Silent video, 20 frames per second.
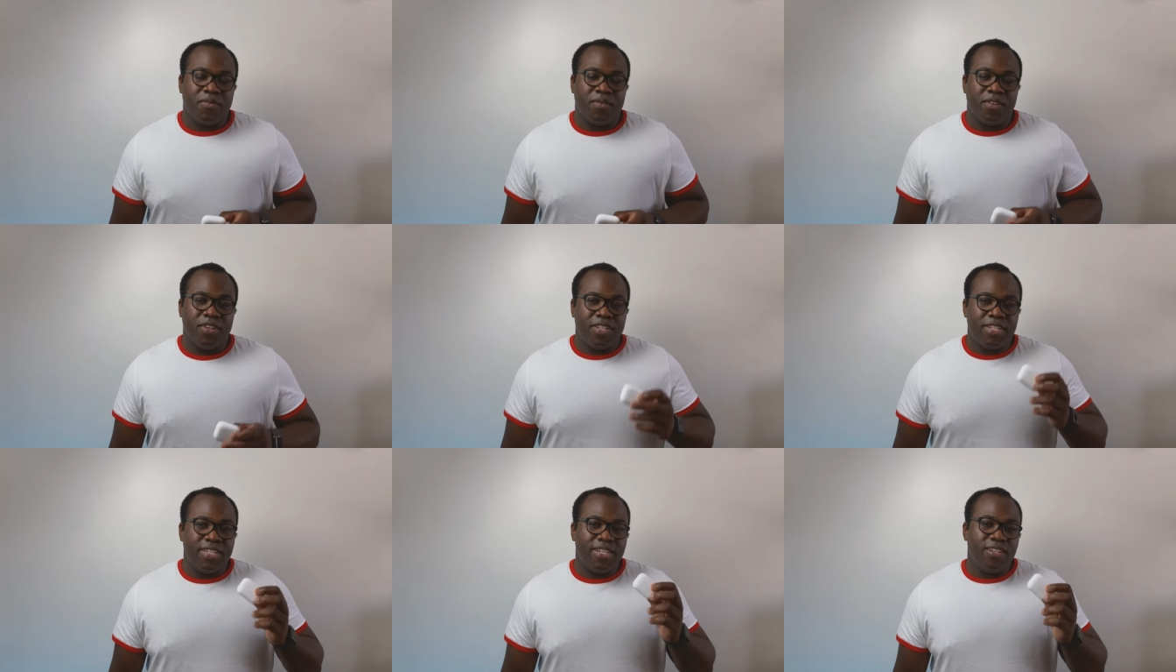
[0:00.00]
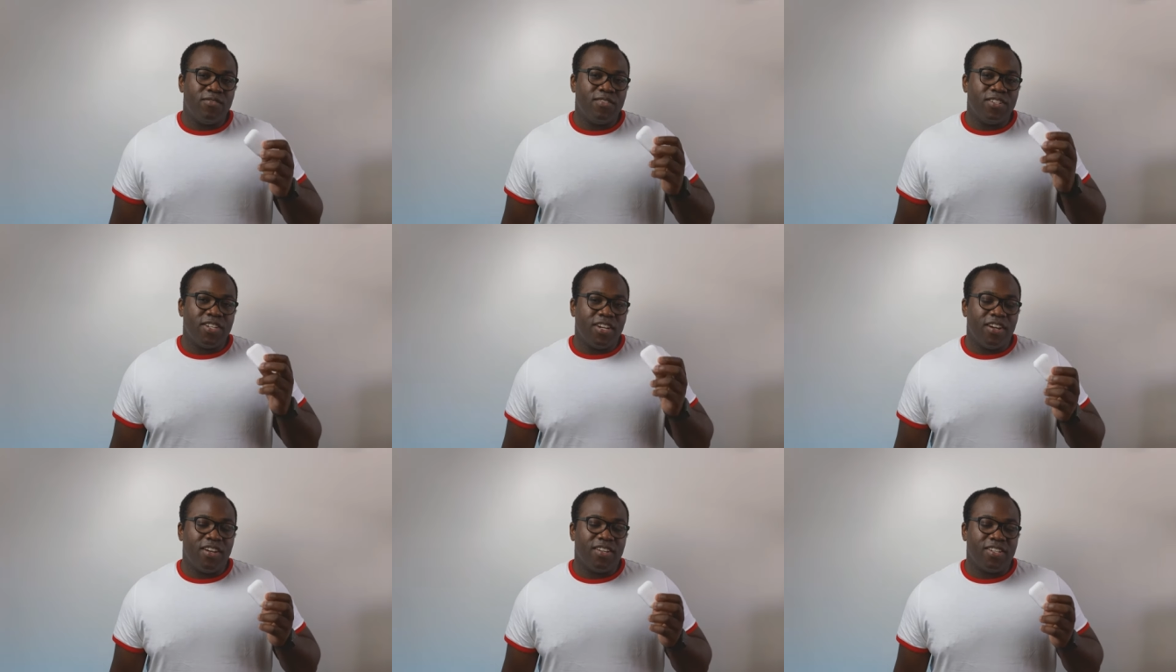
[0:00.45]
On a single
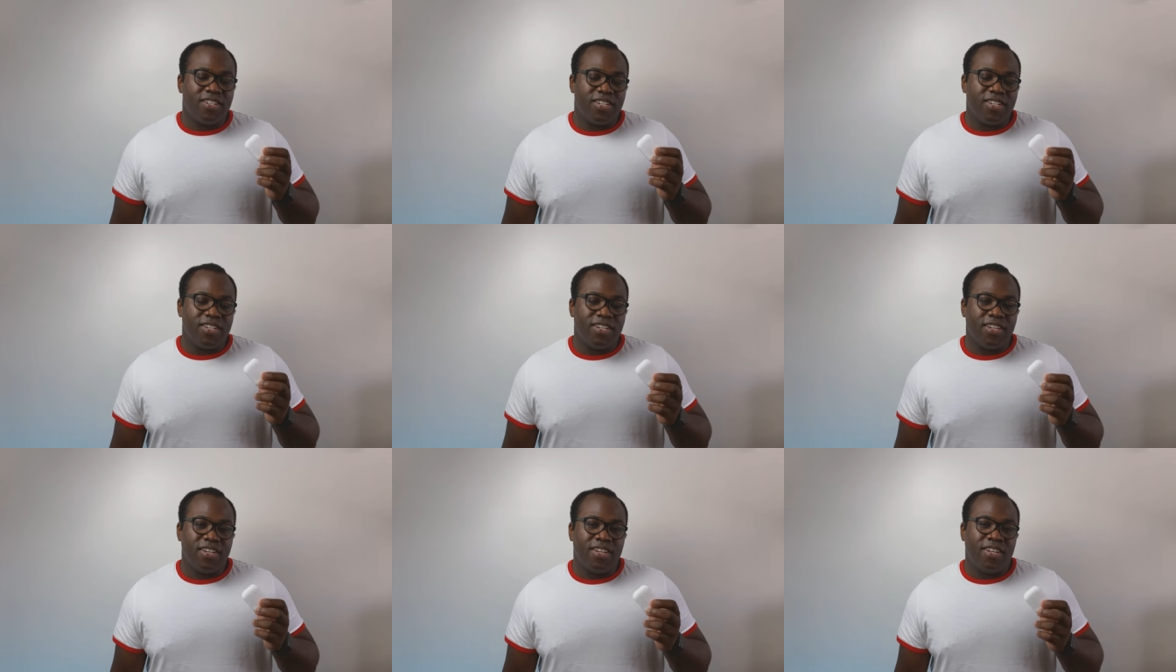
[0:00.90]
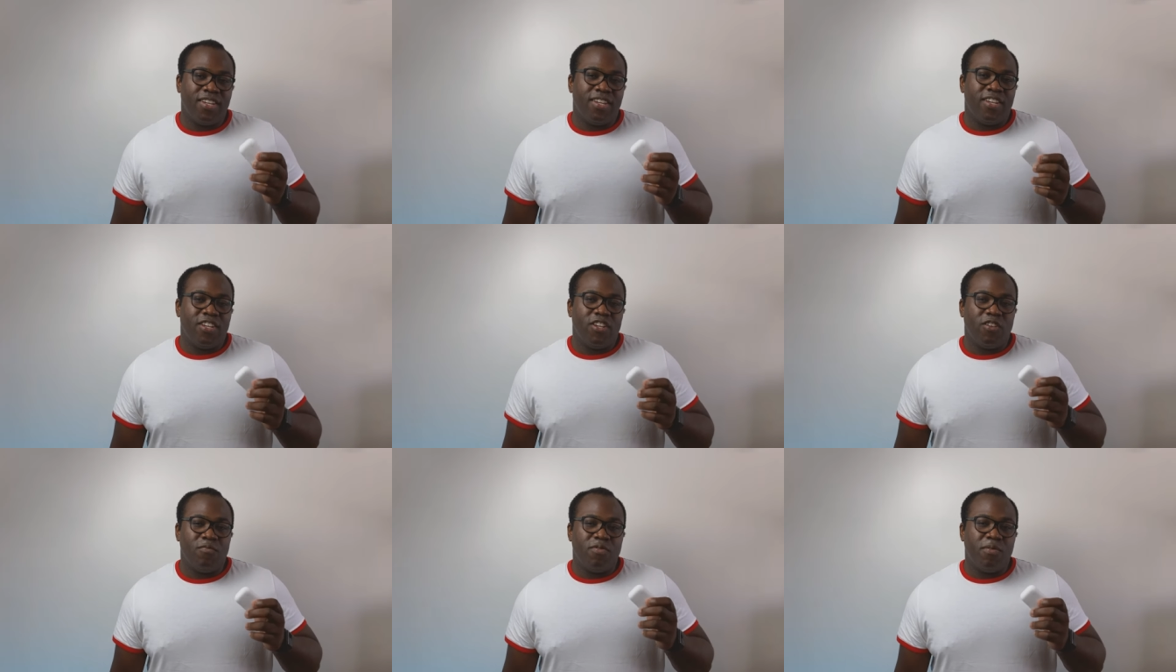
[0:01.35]
charge,
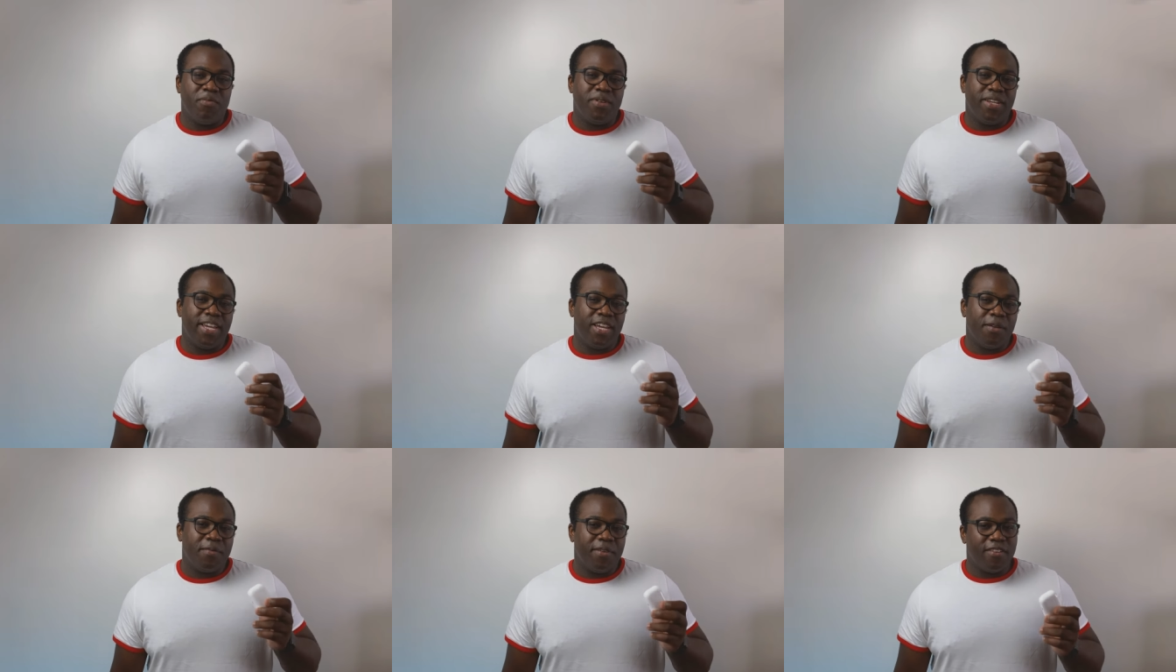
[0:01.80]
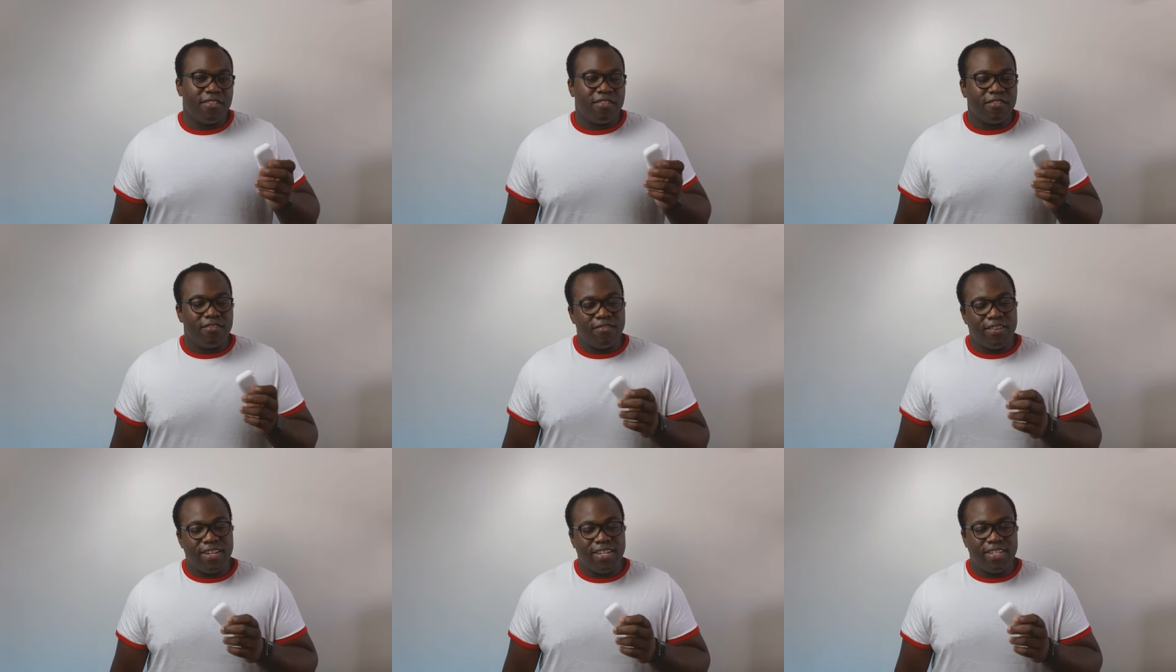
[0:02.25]
you'll probably get about
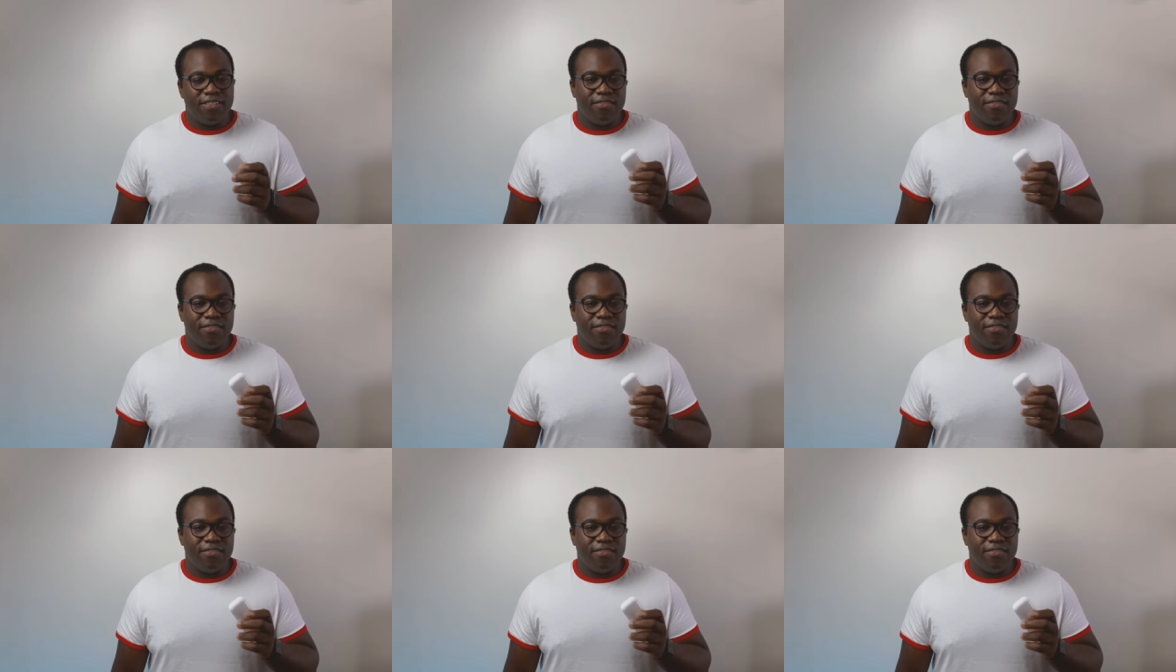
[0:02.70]
3 to